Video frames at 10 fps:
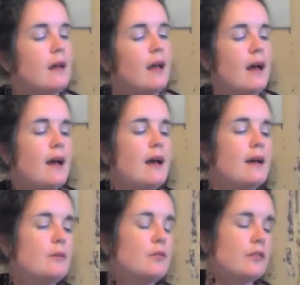
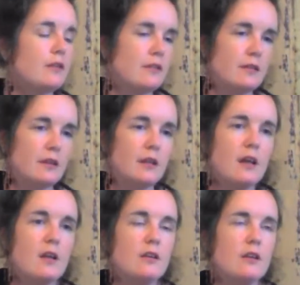I'm sitting
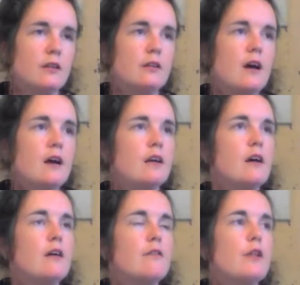on the dock
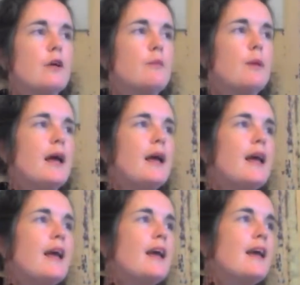of the
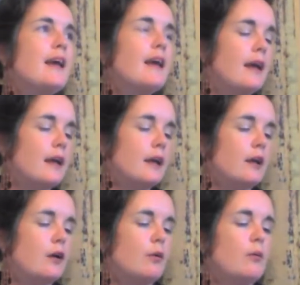bay,
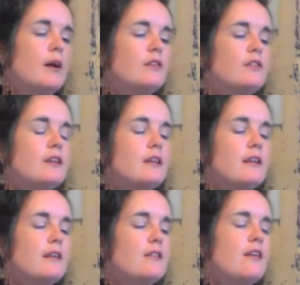watching
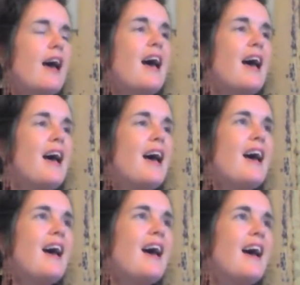the
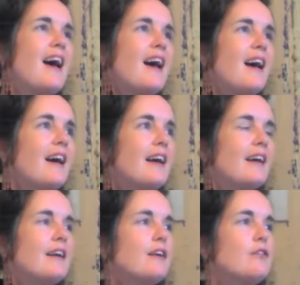
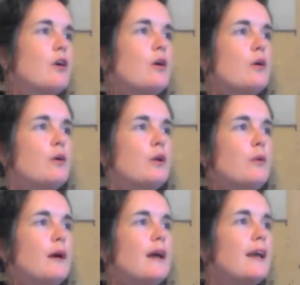tide roll
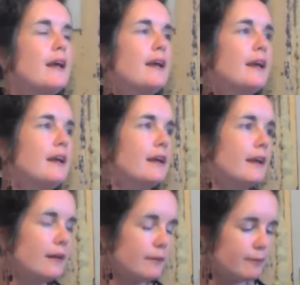away.
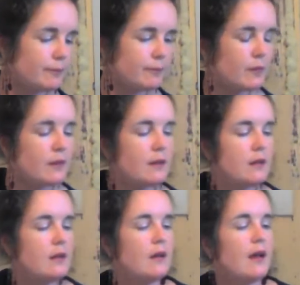
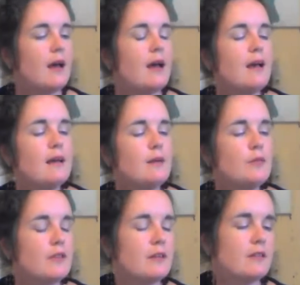I'm
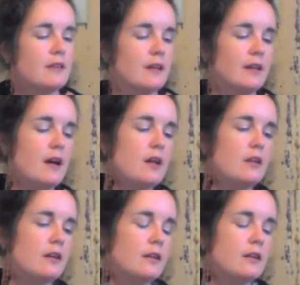sitting on
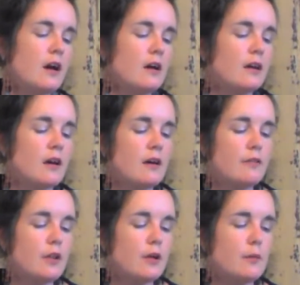the dock of
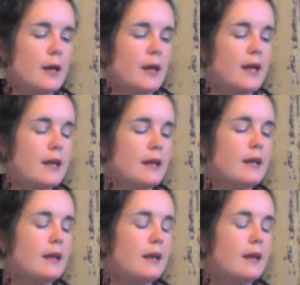the bay,